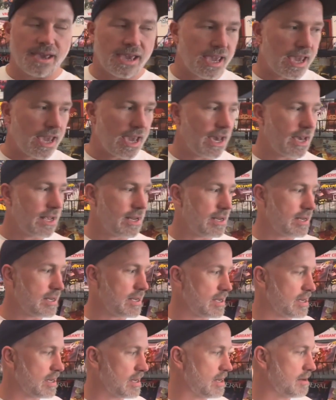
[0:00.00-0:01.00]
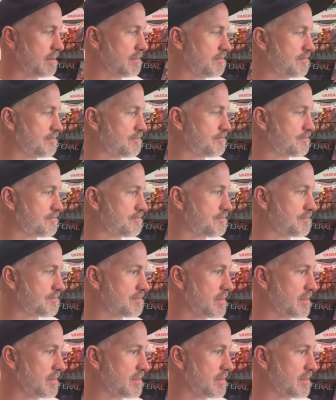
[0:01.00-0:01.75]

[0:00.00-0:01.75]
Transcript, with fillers: and um,